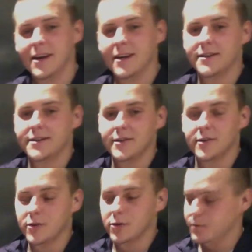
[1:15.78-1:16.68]

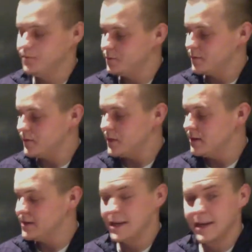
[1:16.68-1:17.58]
So
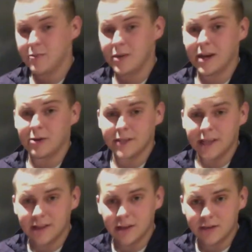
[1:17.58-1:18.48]
say I pick out
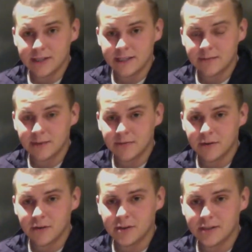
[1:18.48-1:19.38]
Nate Theory's team name
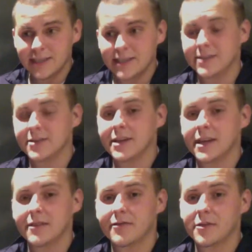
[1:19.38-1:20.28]
first, he's going to
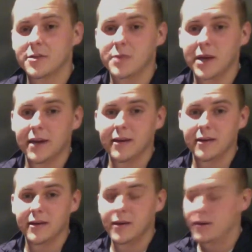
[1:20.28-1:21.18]
get the first pick
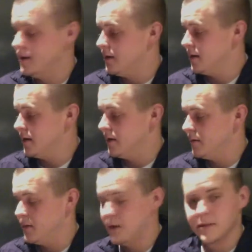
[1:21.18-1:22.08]

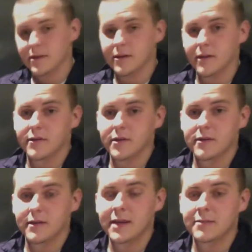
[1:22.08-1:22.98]
of the
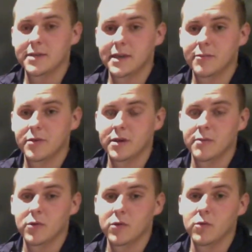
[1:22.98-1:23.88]
teams that I put in the
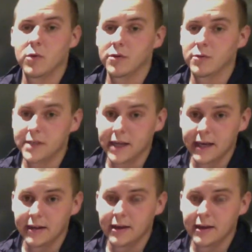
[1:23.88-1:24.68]
bowl 1 through 10.